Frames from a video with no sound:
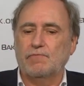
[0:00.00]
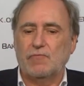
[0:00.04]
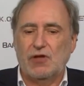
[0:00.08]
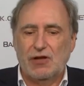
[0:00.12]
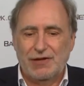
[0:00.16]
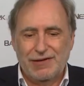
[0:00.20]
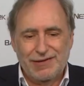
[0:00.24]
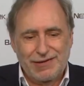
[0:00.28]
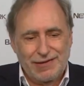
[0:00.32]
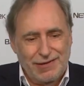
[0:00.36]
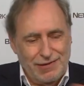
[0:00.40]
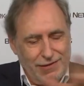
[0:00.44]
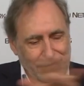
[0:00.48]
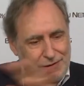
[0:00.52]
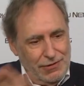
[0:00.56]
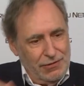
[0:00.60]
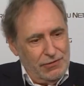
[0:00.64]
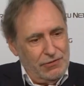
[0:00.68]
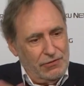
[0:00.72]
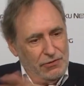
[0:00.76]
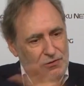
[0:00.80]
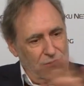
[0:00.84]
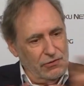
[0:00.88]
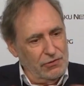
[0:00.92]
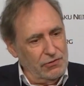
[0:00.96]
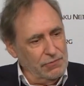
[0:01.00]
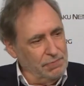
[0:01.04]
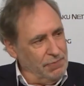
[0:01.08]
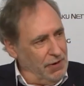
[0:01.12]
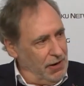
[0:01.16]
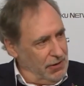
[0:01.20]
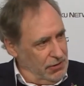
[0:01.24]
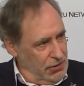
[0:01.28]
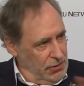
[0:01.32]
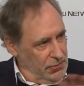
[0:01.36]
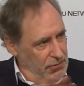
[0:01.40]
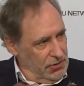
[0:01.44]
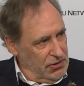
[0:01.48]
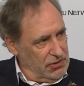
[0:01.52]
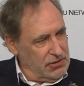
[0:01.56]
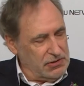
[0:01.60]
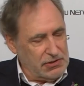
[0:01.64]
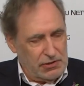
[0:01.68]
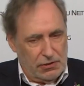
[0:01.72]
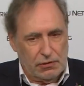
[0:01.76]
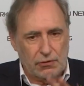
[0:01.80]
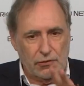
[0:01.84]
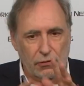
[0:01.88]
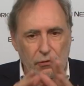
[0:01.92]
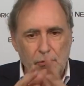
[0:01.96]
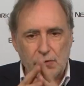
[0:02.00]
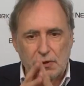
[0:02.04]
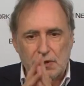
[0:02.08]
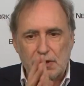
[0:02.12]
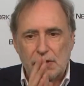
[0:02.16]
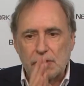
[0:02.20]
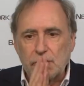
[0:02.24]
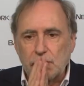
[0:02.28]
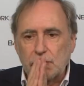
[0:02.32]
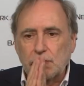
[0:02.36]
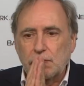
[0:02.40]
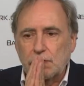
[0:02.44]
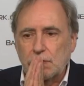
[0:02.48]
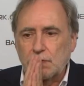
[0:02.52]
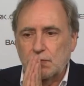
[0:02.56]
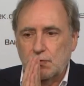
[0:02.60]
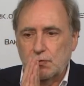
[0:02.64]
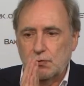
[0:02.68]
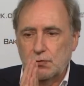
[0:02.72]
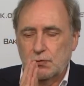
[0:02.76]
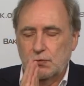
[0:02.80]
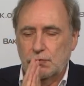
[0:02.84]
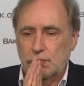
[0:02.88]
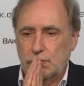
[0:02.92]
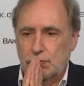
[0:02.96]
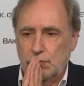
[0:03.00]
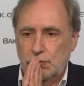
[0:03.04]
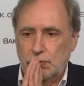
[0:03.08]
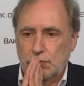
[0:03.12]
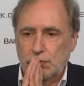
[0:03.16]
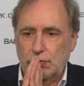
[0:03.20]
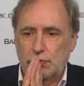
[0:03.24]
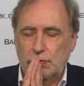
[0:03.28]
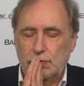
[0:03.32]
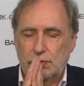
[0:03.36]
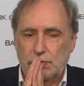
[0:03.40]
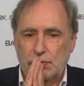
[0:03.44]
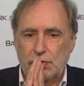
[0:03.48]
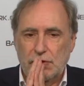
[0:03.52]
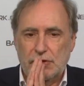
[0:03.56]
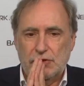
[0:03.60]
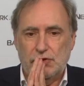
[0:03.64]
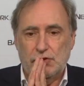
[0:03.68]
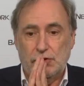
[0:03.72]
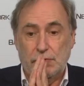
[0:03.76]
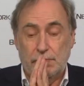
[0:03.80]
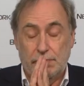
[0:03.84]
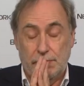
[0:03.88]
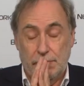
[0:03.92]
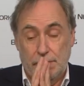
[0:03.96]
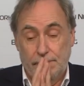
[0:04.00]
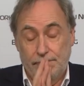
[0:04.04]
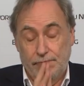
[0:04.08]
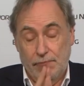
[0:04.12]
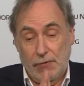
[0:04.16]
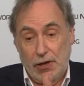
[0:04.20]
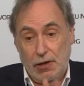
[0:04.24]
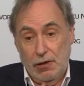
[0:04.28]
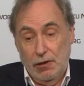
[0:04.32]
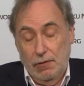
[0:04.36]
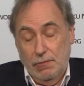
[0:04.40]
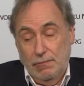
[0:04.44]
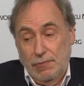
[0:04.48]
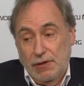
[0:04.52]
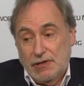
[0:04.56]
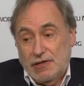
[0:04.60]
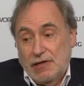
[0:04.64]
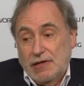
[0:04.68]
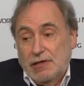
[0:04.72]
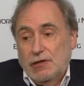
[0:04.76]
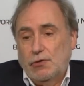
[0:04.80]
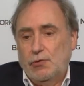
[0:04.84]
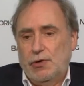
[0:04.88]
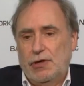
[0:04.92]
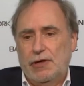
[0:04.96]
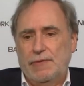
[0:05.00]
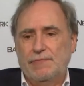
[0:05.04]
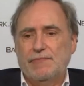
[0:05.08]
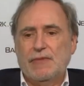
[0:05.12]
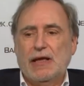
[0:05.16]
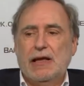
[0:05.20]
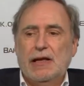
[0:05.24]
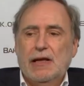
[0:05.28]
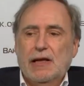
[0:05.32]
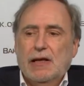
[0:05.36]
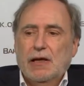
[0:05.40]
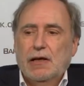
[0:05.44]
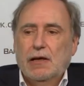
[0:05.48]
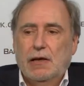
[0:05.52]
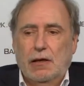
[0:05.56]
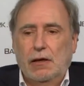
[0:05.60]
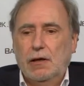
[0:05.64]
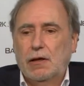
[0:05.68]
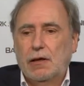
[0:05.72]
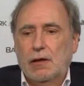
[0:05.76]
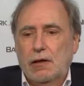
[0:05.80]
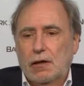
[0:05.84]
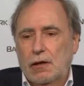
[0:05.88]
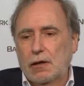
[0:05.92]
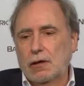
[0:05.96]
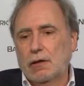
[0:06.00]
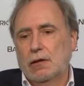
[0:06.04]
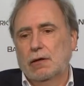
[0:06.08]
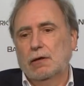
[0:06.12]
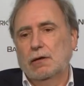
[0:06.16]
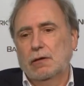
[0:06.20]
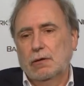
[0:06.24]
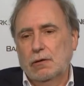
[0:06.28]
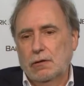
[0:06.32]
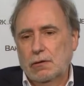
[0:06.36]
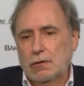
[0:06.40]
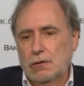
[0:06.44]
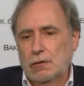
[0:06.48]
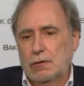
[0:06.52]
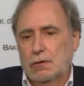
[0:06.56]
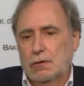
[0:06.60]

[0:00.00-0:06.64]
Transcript: linking the parliaments, and really you do a great job. But anyway, of